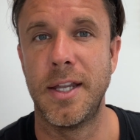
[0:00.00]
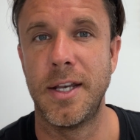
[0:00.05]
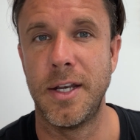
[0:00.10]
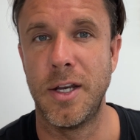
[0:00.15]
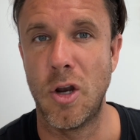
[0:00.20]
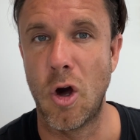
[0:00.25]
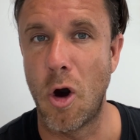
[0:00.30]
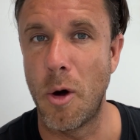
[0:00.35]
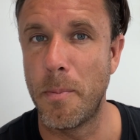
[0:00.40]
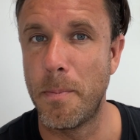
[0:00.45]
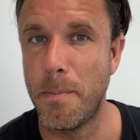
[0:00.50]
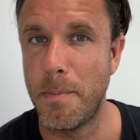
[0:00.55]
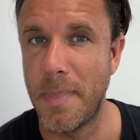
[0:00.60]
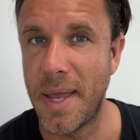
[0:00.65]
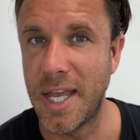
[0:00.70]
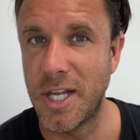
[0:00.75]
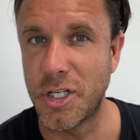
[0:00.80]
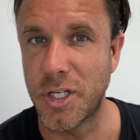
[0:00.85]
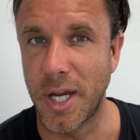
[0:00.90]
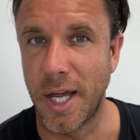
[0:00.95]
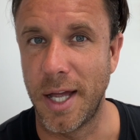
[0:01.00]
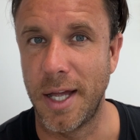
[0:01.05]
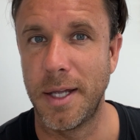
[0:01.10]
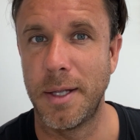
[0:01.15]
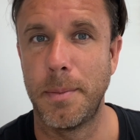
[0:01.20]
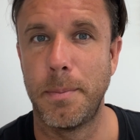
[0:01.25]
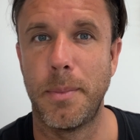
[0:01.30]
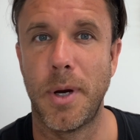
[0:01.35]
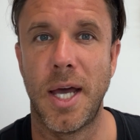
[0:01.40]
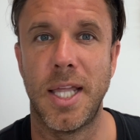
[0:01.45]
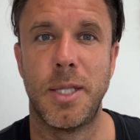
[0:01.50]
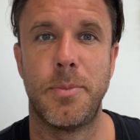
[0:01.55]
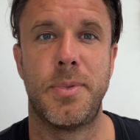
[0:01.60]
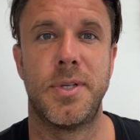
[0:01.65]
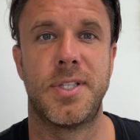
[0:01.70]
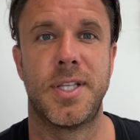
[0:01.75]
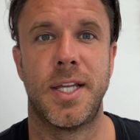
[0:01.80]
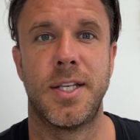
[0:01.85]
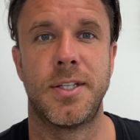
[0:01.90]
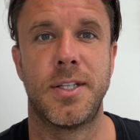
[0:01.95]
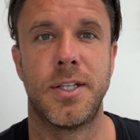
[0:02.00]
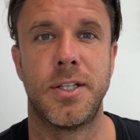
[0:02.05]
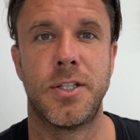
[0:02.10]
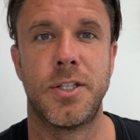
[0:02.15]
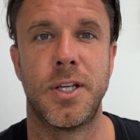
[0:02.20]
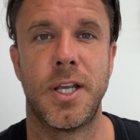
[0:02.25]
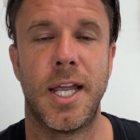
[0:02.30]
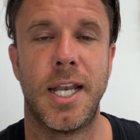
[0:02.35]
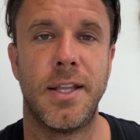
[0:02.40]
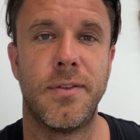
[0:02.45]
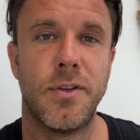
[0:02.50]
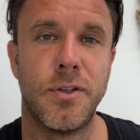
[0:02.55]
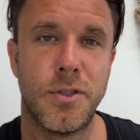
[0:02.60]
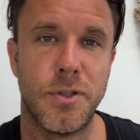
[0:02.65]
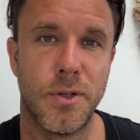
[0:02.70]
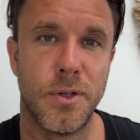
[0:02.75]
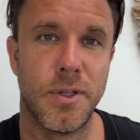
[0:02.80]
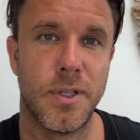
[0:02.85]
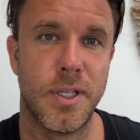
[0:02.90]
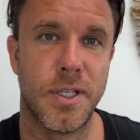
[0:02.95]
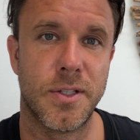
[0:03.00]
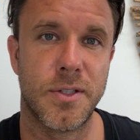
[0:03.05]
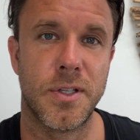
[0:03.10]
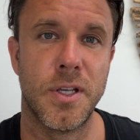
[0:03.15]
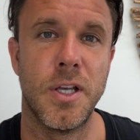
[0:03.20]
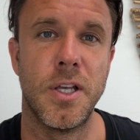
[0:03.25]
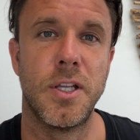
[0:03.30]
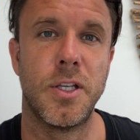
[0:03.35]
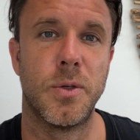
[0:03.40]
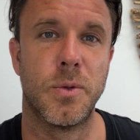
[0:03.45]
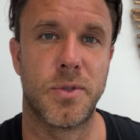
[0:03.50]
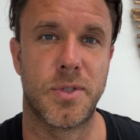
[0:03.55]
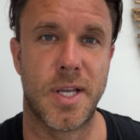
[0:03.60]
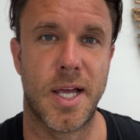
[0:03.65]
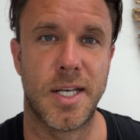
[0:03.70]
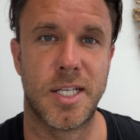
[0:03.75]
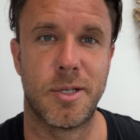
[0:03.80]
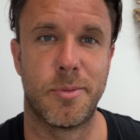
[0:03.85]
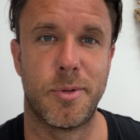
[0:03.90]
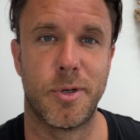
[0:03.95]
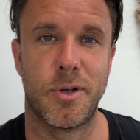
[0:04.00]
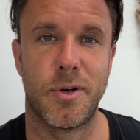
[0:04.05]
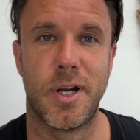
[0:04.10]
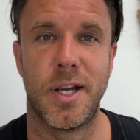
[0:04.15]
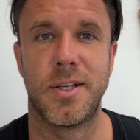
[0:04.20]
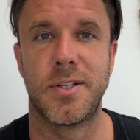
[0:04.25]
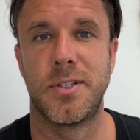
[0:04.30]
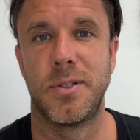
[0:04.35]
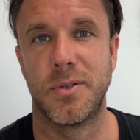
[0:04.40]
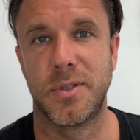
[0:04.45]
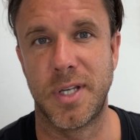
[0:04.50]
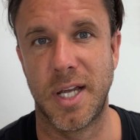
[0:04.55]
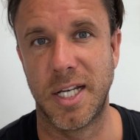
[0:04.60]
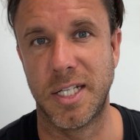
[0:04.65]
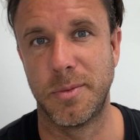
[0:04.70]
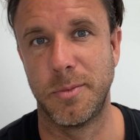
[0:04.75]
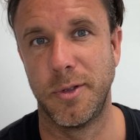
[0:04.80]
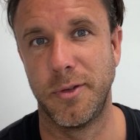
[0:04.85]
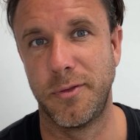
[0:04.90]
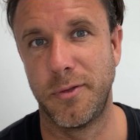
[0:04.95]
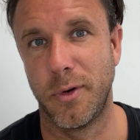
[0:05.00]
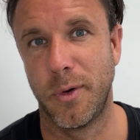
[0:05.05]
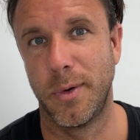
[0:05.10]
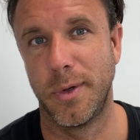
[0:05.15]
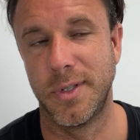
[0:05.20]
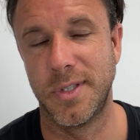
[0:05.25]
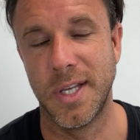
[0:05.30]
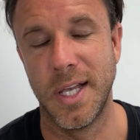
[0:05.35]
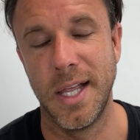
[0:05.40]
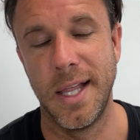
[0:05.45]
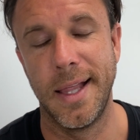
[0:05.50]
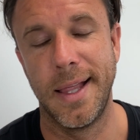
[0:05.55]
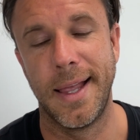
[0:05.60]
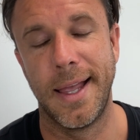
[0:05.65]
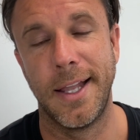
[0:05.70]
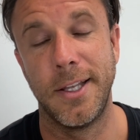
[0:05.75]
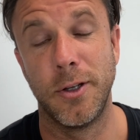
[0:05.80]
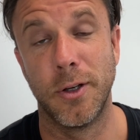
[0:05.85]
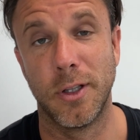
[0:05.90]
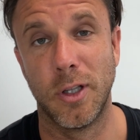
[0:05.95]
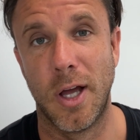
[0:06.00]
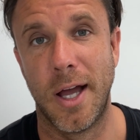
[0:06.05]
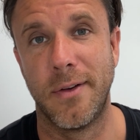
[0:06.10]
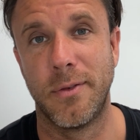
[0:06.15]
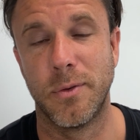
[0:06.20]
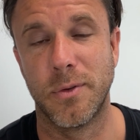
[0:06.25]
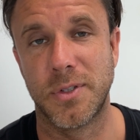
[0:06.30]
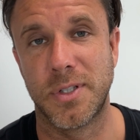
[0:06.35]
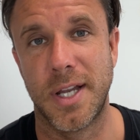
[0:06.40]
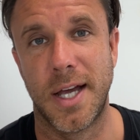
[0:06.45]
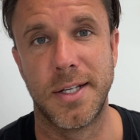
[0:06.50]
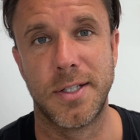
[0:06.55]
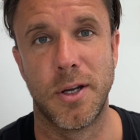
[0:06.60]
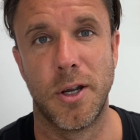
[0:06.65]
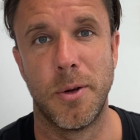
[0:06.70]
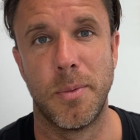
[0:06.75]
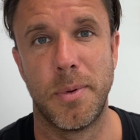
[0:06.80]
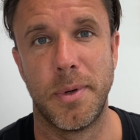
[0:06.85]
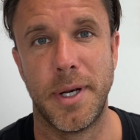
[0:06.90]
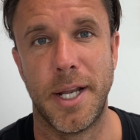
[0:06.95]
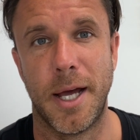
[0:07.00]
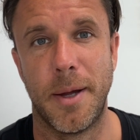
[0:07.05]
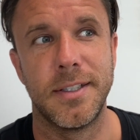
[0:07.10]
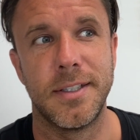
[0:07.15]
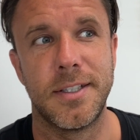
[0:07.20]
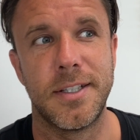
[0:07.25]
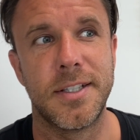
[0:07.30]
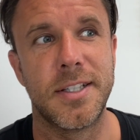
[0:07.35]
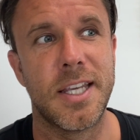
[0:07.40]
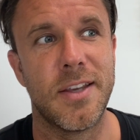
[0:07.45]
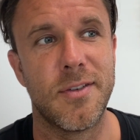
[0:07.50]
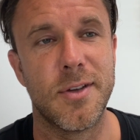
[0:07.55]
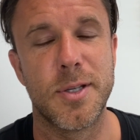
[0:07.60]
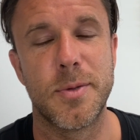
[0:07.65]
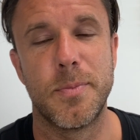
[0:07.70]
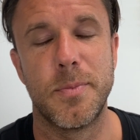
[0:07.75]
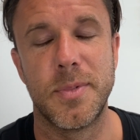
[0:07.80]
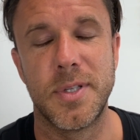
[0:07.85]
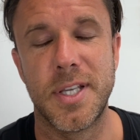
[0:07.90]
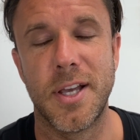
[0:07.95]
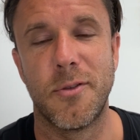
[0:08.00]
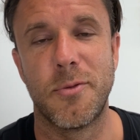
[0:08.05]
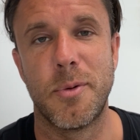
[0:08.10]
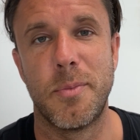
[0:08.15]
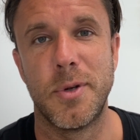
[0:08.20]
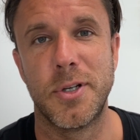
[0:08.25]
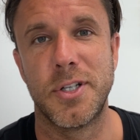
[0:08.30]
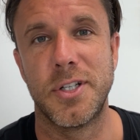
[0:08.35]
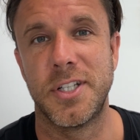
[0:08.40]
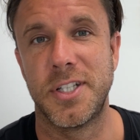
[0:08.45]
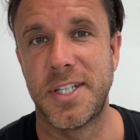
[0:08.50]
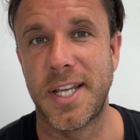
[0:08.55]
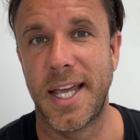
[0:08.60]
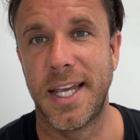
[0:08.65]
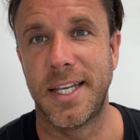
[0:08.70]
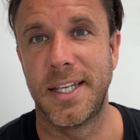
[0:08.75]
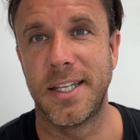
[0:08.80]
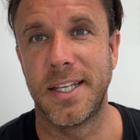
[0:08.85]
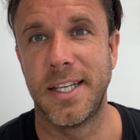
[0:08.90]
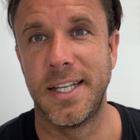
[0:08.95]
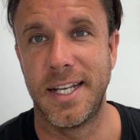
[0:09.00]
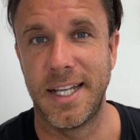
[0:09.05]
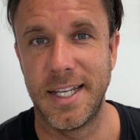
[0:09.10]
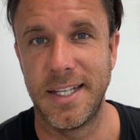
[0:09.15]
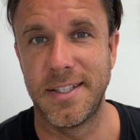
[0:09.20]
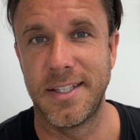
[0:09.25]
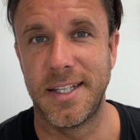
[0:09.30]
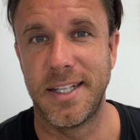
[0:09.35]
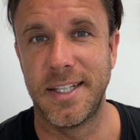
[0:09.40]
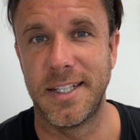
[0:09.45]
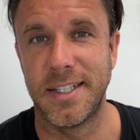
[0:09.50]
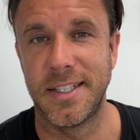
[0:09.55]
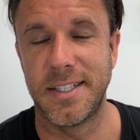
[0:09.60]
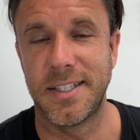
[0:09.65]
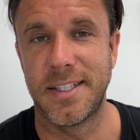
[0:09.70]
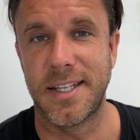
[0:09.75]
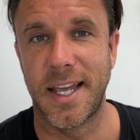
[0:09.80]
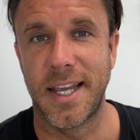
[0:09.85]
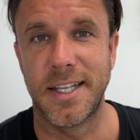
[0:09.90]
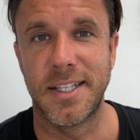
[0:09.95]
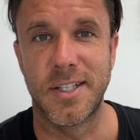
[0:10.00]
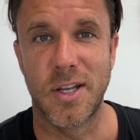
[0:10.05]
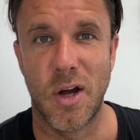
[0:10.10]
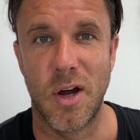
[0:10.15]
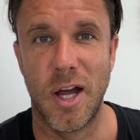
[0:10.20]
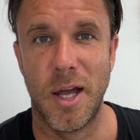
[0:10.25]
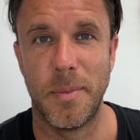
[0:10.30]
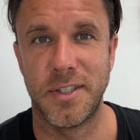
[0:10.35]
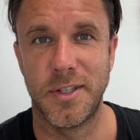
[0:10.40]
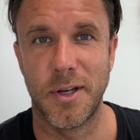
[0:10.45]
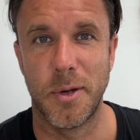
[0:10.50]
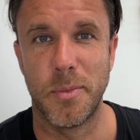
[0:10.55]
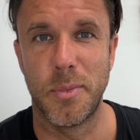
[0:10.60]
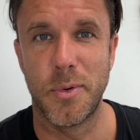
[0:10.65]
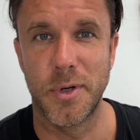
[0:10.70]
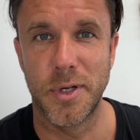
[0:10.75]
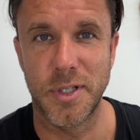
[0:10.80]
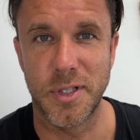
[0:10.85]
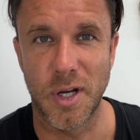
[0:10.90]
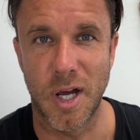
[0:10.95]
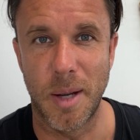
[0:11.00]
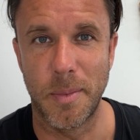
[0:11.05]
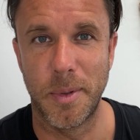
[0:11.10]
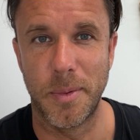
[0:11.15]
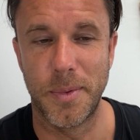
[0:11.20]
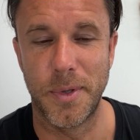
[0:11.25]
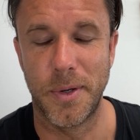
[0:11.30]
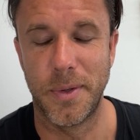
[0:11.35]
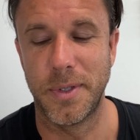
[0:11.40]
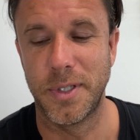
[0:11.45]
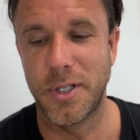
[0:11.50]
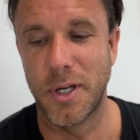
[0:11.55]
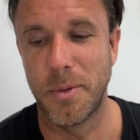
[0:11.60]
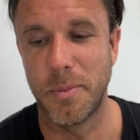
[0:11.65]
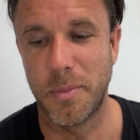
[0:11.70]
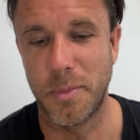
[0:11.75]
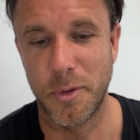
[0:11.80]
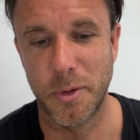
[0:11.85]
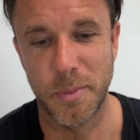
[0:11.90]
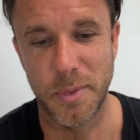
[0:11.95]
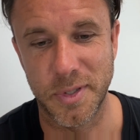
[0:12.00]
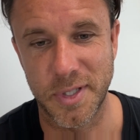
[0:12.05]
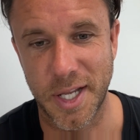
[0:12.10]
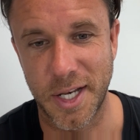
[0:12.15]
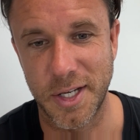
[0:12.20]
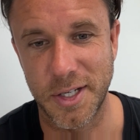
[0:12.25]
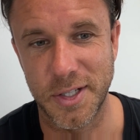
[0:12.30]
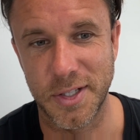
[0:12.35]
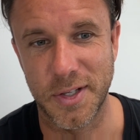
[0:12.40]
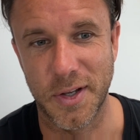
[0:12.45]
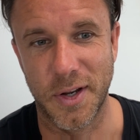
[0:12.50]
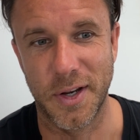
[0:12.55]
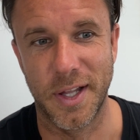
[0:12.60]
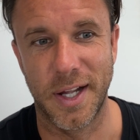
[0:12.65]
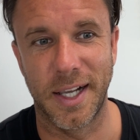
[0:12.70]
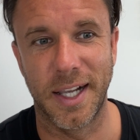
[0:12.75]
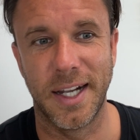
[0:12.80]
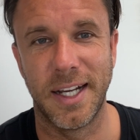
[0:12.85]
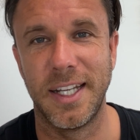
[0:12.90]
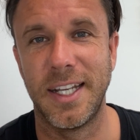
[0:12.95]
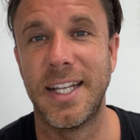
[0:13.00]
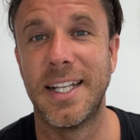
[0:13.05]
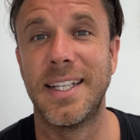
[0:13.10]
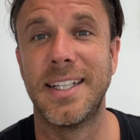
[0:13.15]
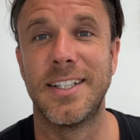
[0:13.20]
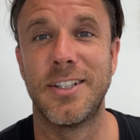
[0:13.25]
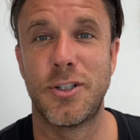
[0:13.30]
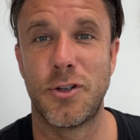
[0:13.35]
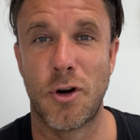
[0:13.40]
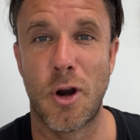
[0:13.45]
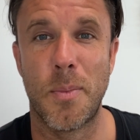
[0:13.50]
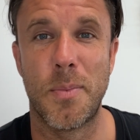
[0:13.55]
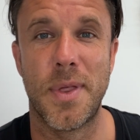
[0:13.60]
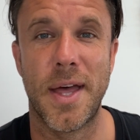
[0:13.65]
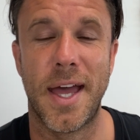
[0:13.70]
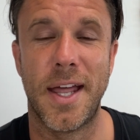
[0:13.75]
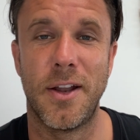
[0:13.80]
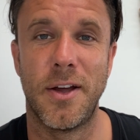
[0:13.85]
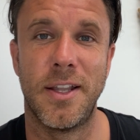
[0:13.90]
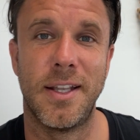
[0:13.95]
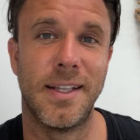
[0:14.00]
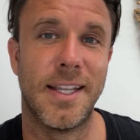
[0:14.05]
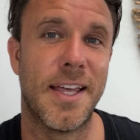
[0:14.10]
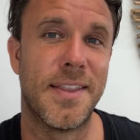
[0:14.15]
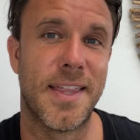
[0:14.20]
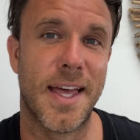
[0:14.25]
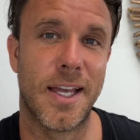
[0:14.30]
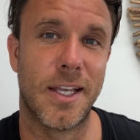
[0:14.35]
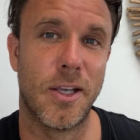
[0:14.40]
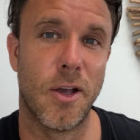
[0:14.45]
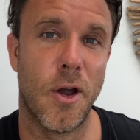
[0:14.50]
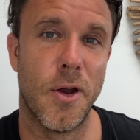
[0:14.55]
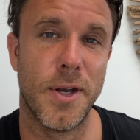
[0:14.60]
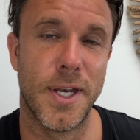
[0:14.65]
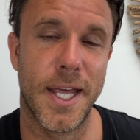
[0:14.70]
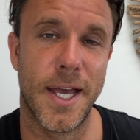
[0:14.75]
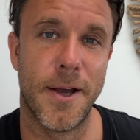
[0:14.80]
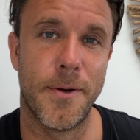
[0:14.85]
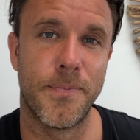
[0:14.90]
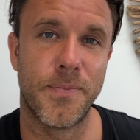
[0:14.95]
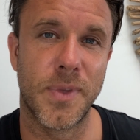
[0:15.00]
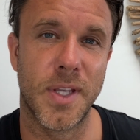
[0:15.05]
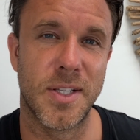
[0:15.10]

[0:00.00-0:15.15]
Not measure by the percentage. And if you do this, you'll start to progress, you'll start to move forwards, and your life will start to open up. Just give yourself permission to take it easy and take time. Don't put a time limit on it, don't put percentages on it. You can drop that and let that go now.